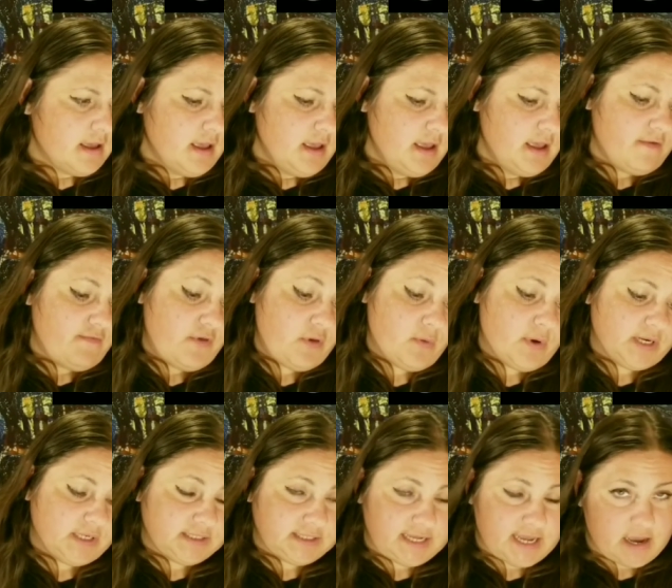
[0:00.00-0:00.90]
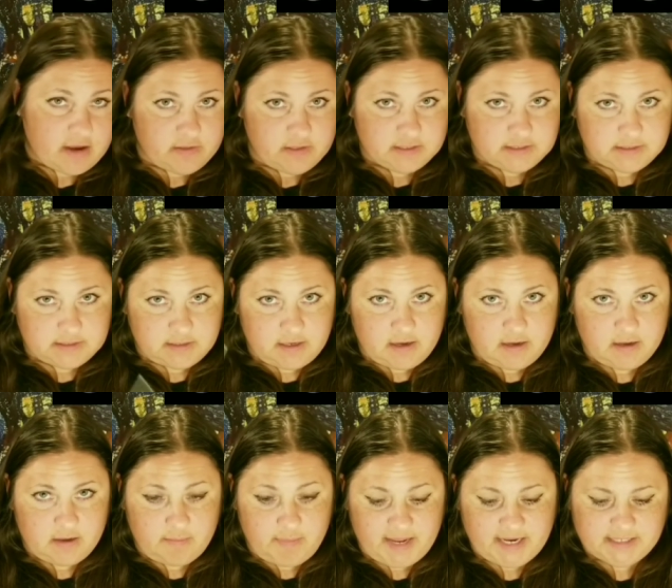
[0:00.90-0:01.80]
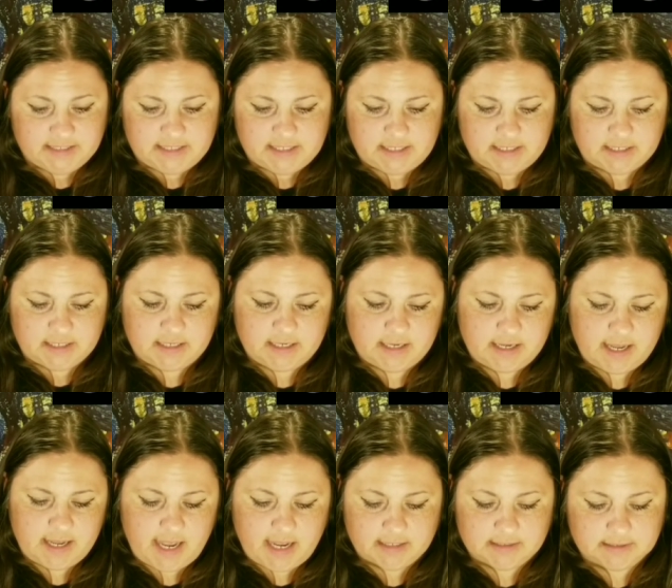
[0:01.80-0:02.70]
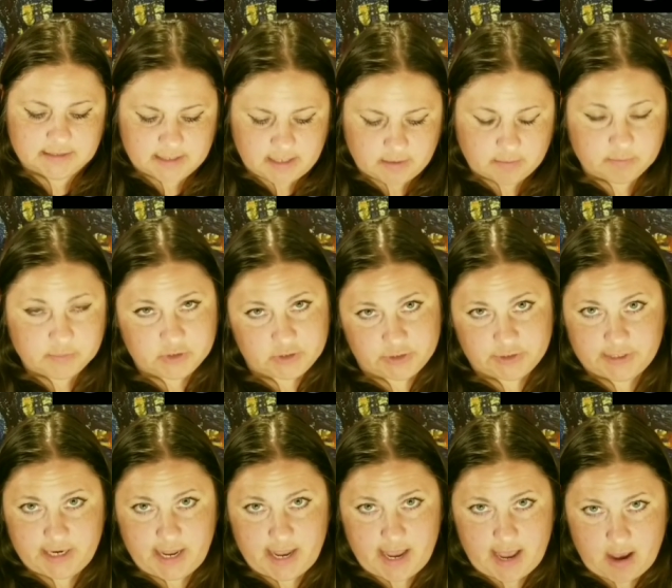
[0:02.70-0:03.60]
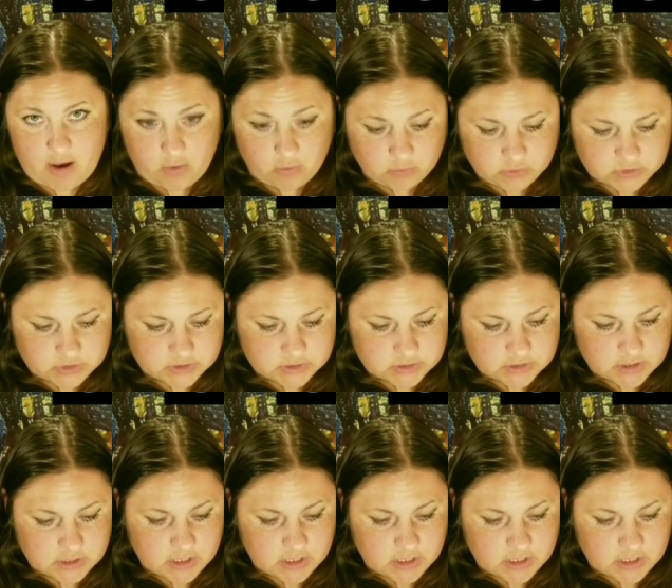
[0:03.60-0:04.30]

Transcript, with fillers: If you want to see how this painting ends up turning out.